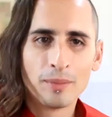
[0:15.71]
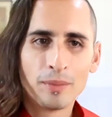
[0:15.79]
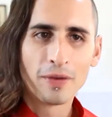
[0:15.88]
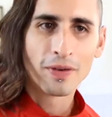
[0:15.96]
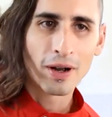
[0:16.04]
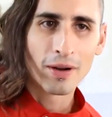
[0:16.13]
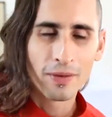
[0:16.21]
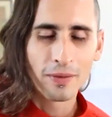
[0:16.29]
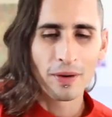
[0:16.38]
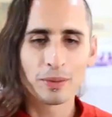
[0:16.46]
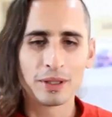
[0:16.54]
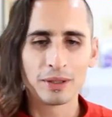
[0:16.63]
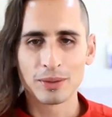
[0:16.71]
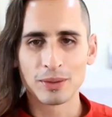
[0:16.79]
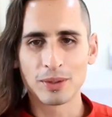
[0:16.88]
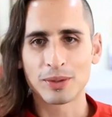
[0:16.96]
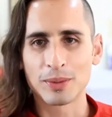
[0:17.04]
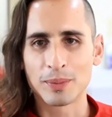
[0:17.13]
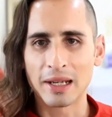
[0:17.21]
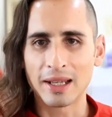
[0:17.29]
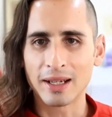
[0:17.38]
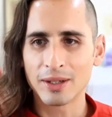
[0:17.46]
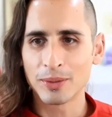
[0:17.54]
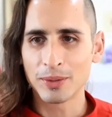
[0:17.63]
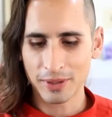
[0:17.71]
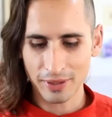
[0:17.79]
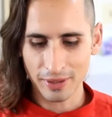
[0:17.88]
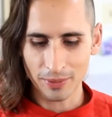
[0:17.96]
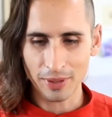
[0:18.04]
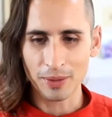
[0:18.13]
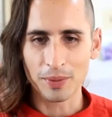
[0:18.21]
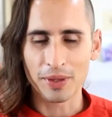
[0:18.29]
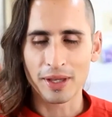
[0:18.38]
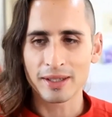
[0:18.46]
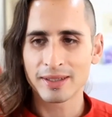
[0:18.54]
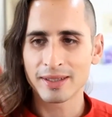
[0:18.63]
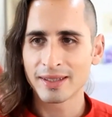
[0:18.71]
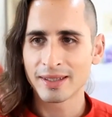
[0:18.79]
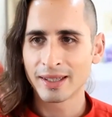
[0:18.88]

behalf of everyone to Jitsumala, who is already with us.